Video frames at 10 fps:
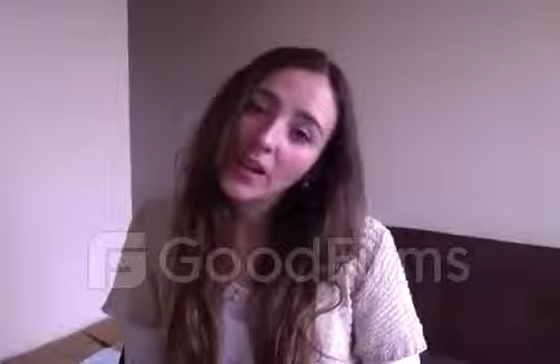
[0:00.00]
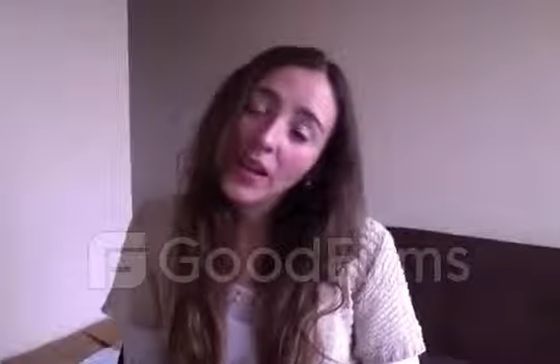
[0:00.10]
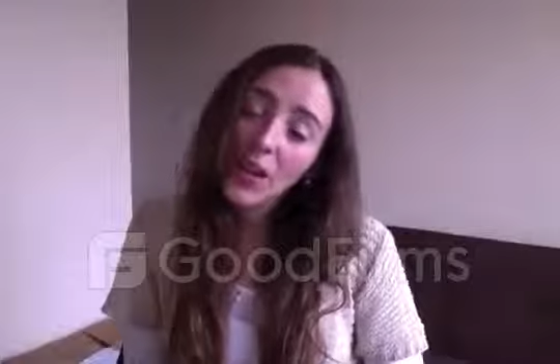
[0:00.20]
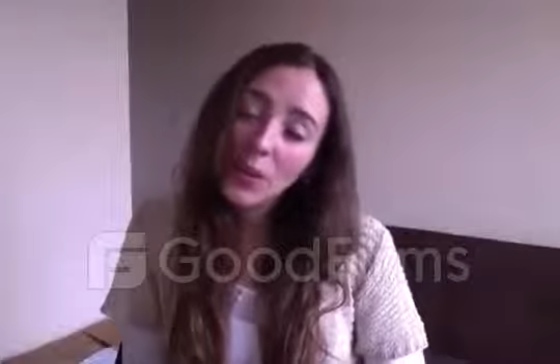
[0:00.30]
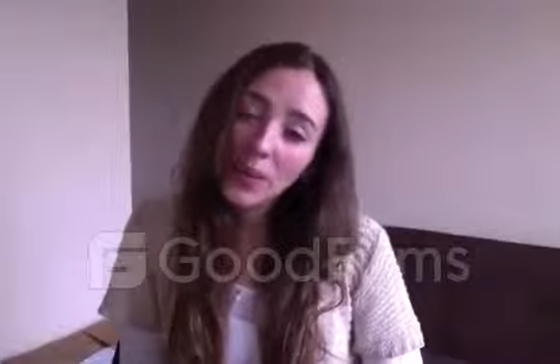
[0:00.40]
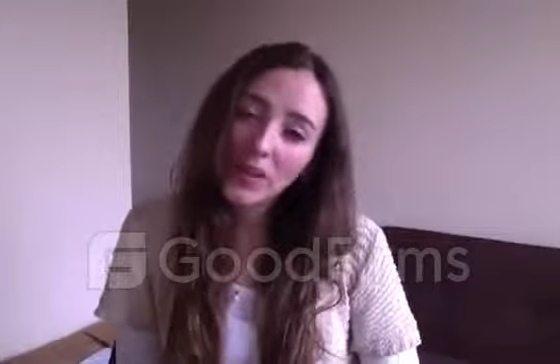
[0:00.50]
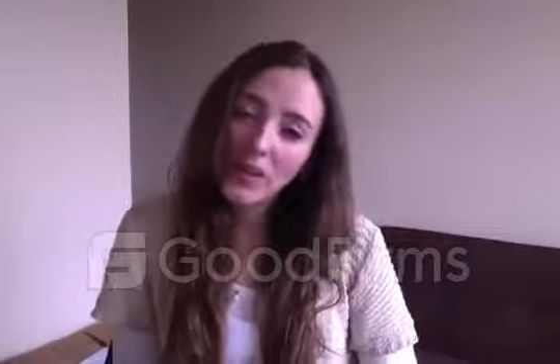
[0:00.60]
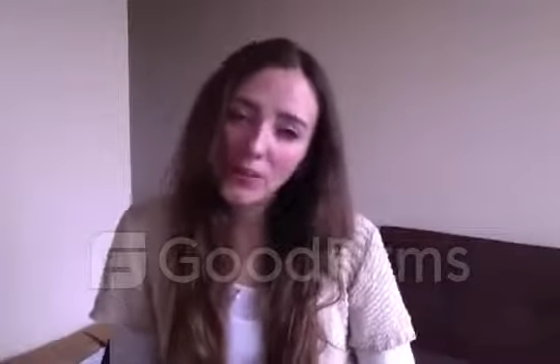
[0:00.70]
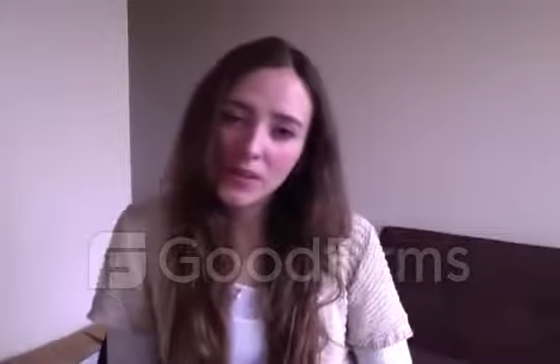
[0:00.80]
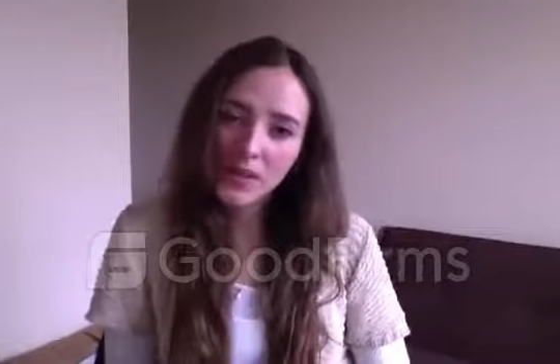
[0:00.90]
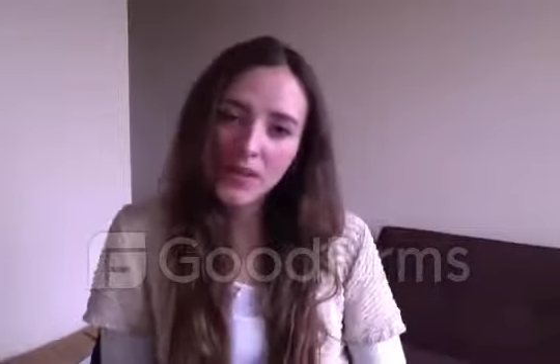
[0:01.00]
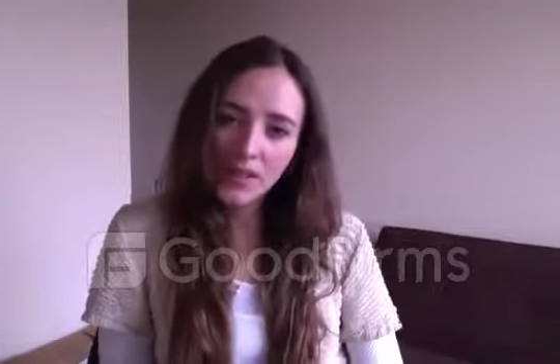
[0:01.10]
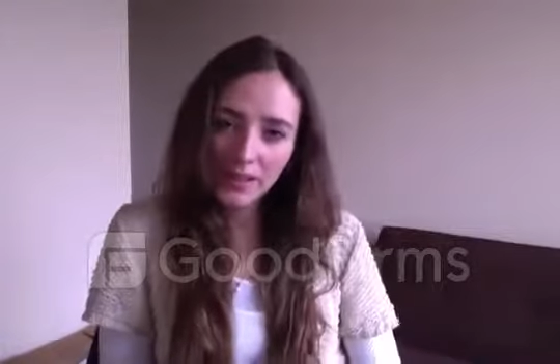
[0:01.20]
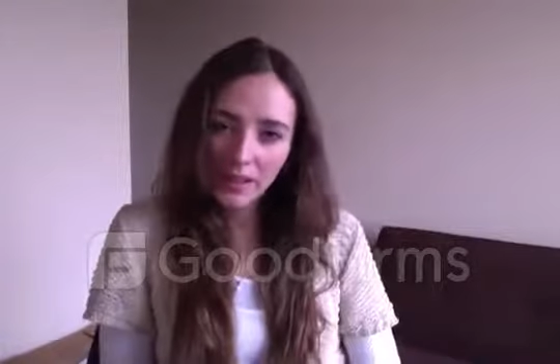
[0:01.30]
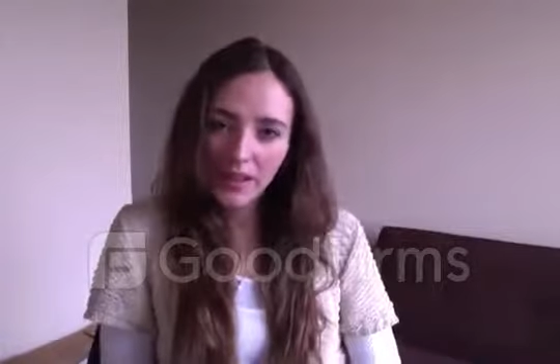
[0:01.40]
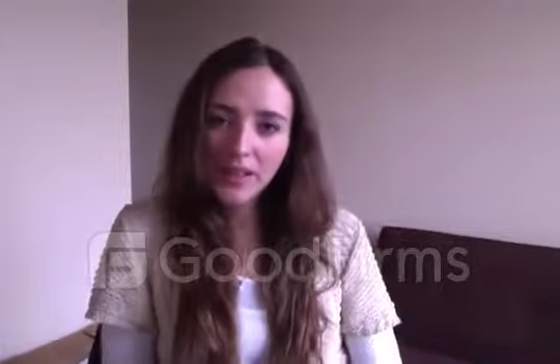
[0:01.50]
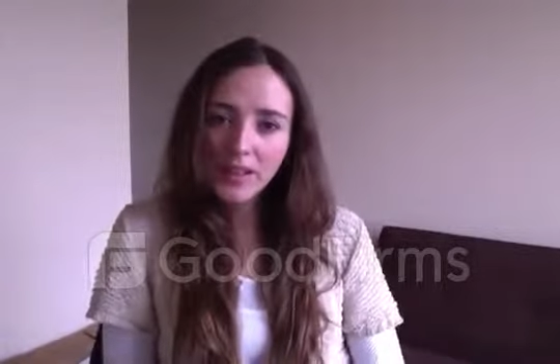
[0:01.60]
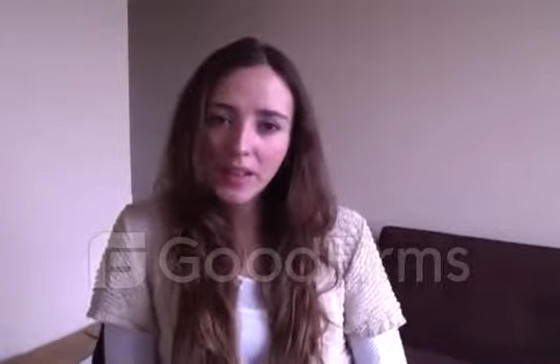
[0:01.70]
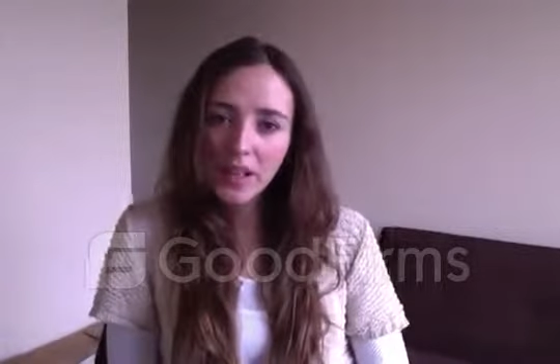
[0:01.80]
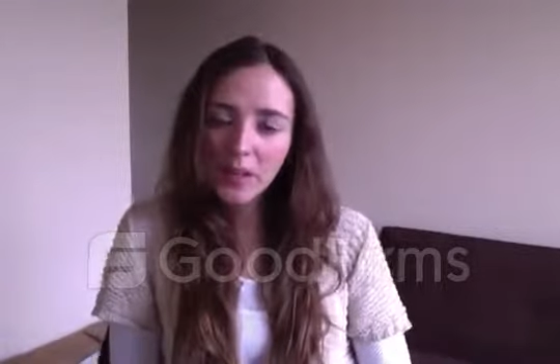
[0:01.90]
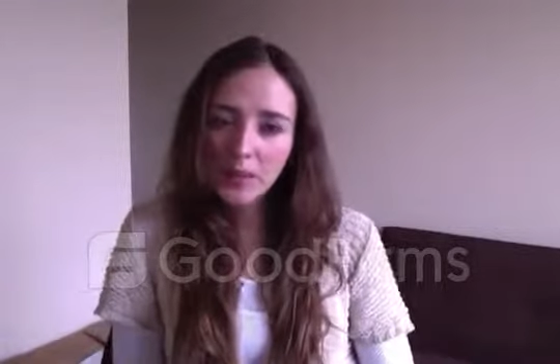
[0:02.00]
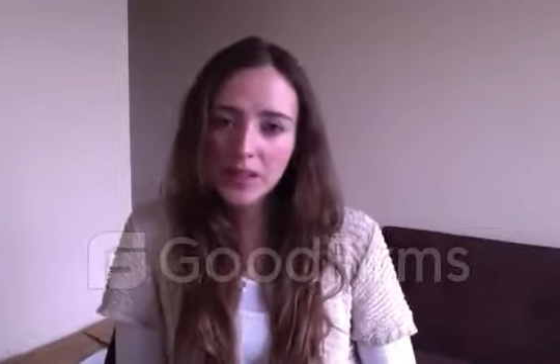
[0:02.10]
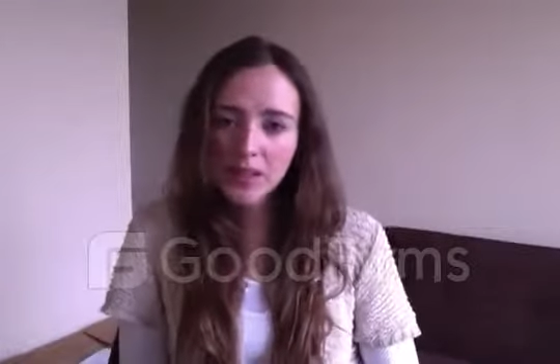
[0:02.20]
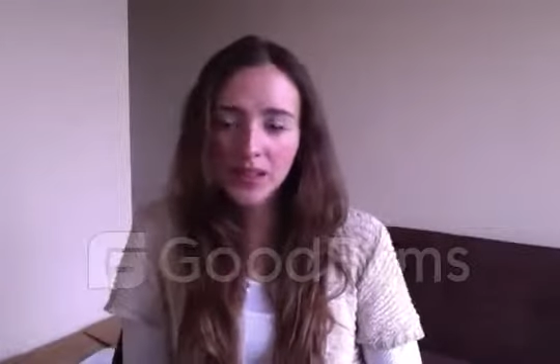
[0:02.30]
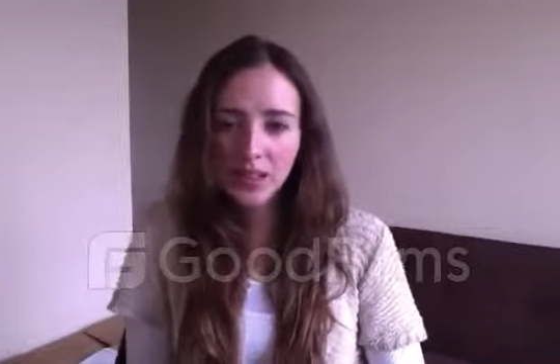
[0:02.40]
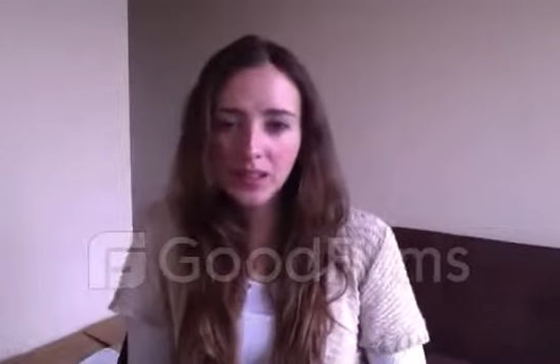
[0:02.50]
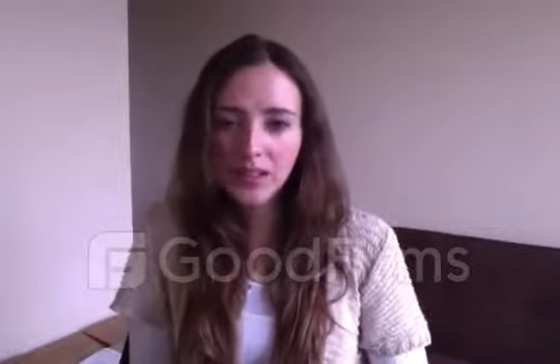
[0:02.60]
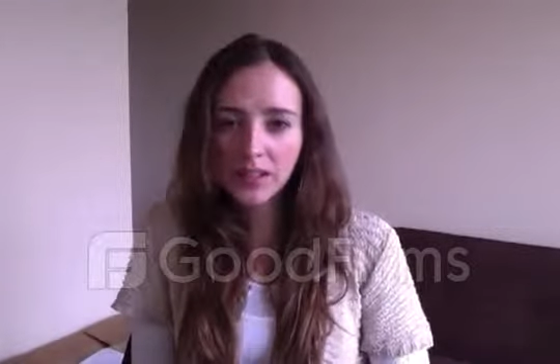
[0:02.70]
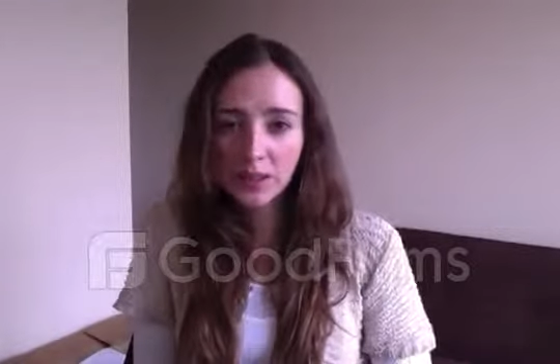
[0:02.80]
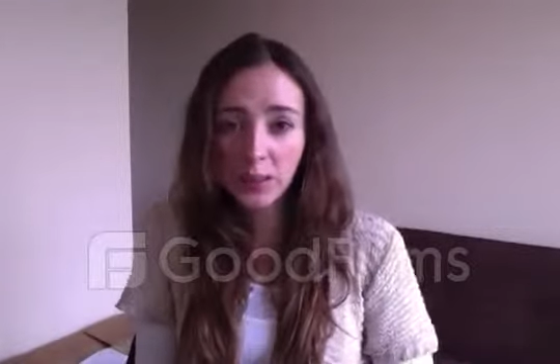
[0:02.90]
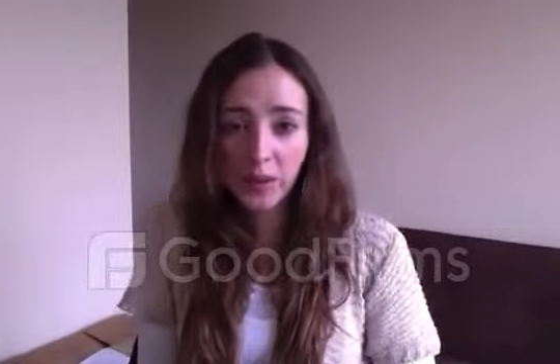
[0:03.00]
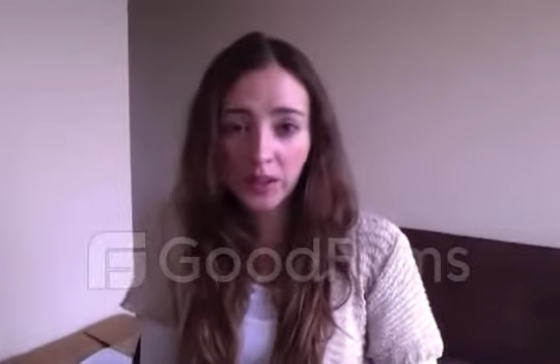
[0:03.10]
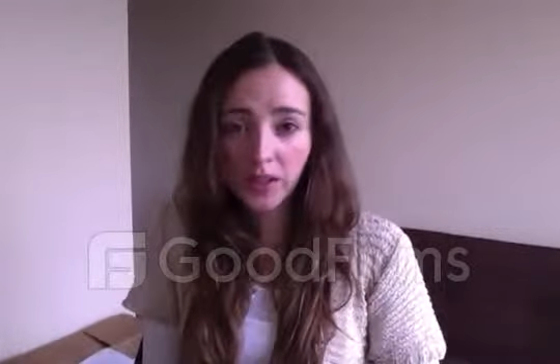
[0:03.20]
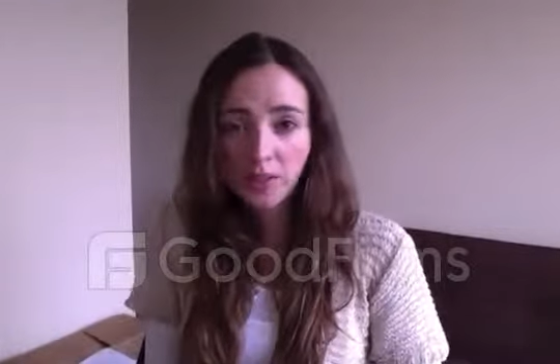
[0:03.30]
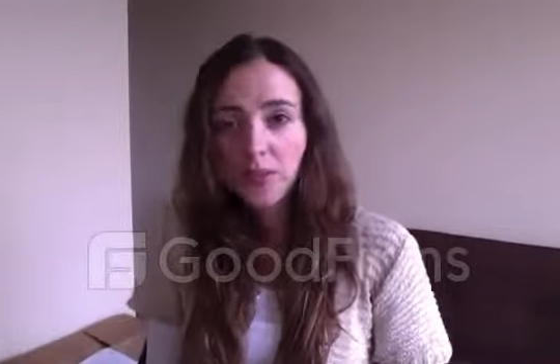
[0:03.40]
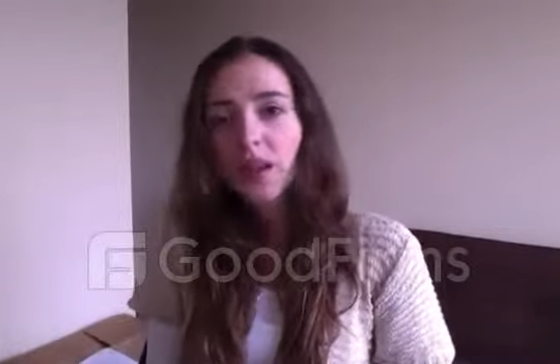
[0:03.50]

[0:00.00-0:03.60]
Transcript: Hello, my name is Gabriela. I'm a Chilean entrepreneur.